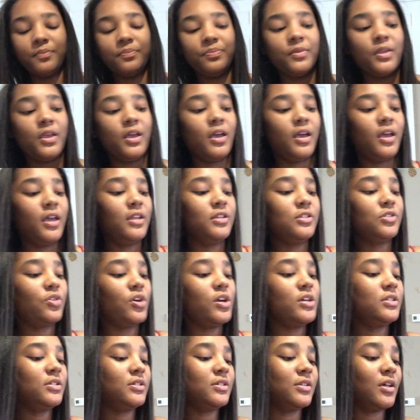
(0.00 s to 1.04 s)
And it's
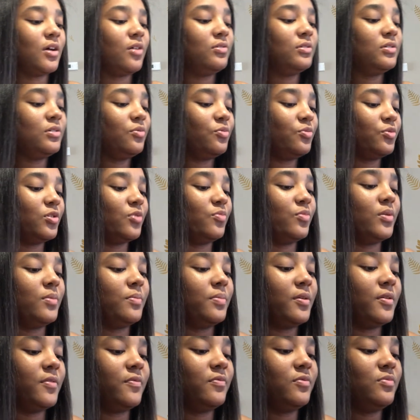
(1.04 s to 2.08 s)
crazy because I only ordered one
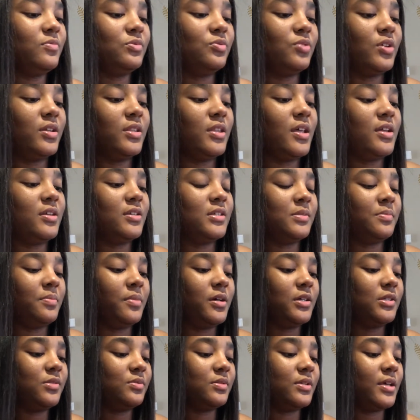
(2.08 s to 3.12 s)
perfume, so I thought this
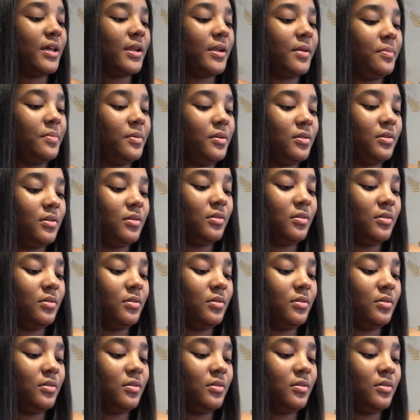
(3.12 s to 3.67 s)
box was kind of big.